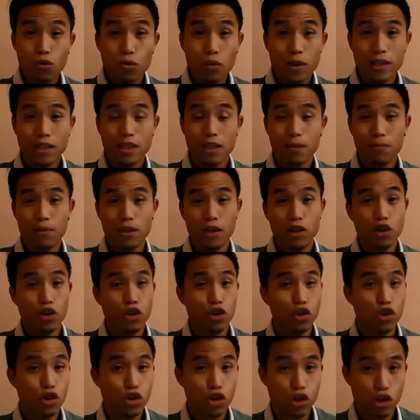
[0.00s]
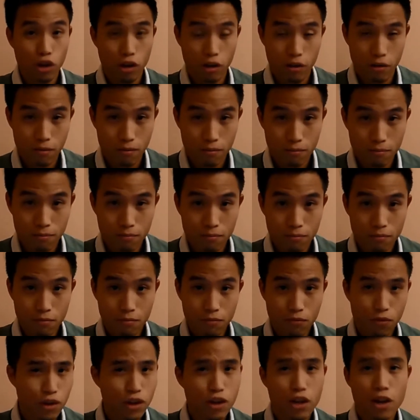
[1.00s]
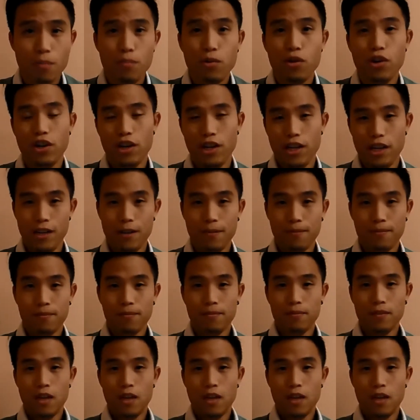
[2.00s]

doing something good for the community.